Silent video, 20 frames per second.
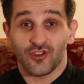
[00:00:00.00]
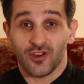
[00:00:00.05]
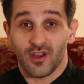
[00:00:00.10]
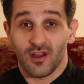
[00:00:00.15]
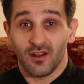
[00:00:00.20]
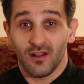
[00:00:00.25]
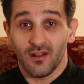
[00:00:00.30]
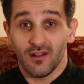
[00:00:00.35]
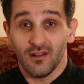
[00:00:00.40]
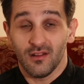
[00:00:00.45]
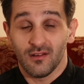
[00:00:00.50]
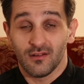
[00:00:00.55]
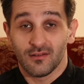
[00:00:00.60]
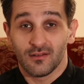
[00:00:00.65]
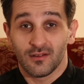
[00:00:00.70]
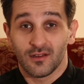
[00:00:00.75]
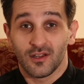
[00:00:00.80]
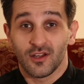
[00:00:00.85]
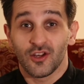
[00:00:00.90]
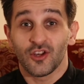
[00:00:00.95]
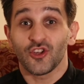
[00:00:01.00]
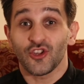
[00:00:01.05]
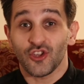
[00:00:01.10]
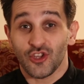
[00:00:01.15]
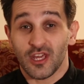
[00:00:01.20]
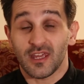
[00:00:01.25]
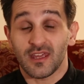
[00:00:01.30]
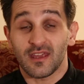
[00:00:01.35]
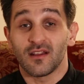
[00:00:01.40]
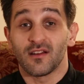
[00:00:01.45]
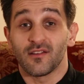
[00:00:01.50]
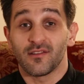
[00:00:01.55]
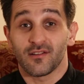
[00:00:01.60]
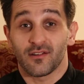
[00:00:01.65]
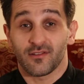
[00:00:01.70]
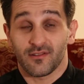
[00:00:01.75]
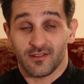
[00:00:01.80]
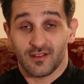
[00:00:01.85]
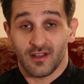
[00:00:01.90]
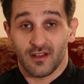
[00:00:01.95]
jail, she kills
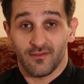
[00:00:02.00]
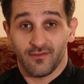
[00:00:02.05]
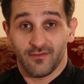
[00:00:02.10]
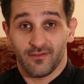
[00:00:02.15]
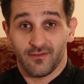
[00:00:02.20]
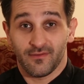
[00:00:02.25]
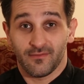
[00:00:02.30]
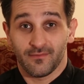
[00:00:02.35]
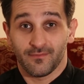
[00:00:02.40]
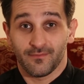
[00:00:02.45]
herself.